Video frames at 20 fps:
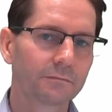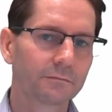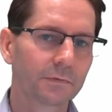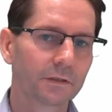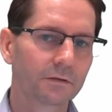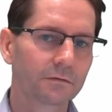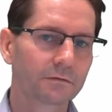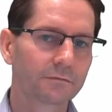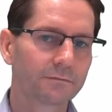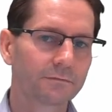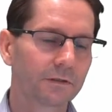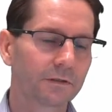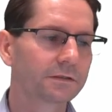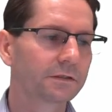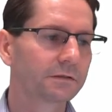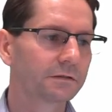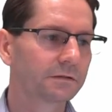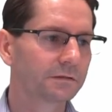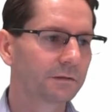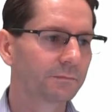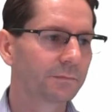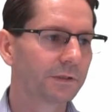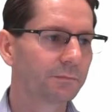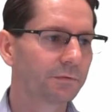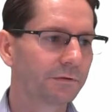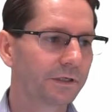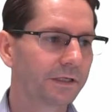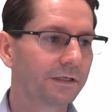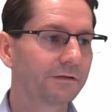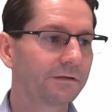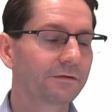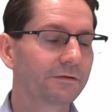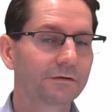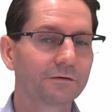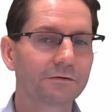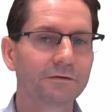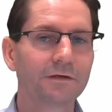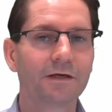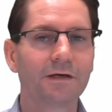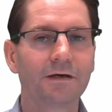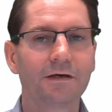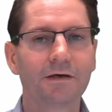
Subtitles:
lot of functions to be bringing through